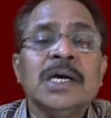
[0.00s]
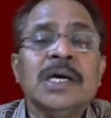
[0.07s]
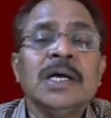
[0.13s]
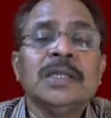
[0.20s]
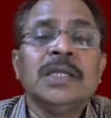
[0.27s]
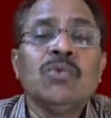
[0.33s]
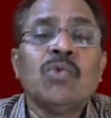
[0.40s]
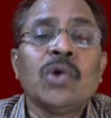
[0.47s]

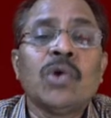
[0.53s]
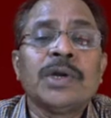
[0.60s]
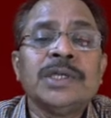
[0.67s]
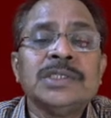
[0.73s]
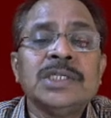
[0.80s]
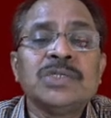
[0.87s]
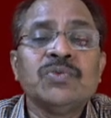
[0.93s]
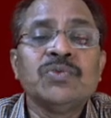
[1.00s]
Then what is
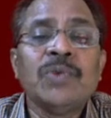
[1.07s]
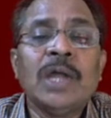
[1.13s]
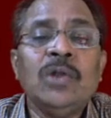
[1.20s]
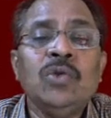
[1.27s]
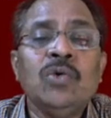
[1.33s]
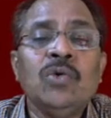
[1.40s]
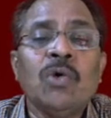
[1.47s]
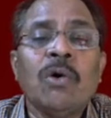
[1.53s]
this
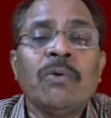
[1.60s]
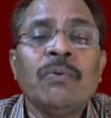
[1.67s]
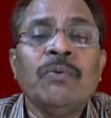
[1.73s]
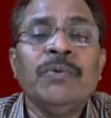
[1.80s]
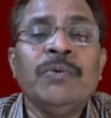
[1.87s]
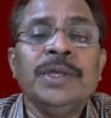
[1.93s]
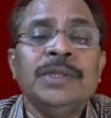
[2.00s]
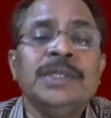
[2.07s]
value of
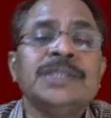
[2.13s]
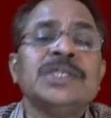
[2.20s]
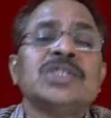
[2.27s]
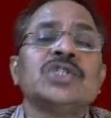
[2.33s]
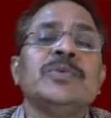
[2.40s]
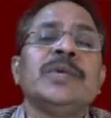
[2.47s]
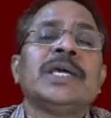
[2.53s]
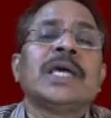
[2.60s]
V? This is to
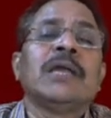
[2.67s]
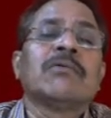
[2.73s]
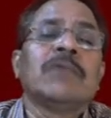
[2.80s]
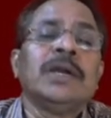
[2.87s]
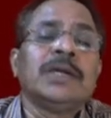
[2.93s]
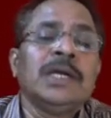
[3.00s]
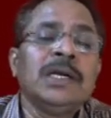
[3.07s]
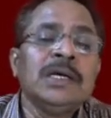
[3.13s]
be
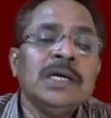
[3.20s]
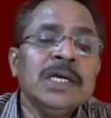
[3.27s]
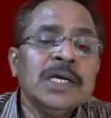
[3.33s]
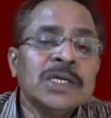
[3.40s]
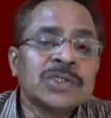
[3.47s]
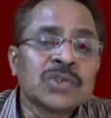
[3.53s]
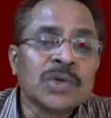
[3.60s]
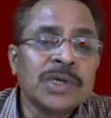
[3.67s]
calculated.
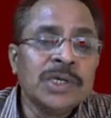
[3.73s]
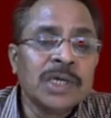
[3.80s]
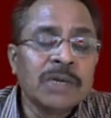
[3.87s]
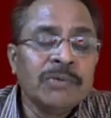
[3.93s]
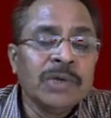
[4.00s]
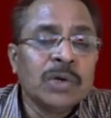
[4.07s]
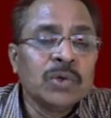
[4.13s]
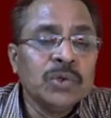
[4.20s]
So here
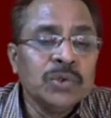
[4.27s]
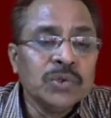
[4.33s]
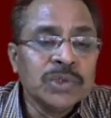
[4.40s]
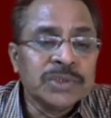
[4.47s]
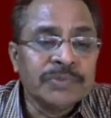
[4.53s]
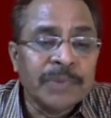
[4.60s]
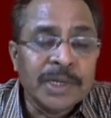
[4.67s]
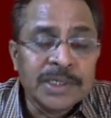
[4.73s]
we have
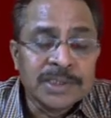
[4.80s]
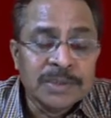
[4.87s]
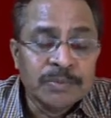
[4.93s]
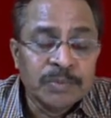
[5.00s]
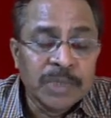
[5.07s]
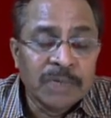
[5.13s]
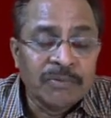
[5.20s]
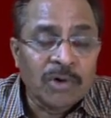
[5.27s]
used very
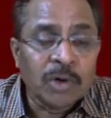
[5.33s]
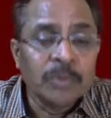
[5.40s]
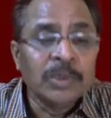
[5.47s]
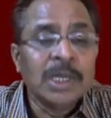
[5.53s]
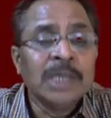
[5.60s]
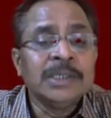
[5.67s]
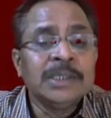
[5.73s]
simple formula, that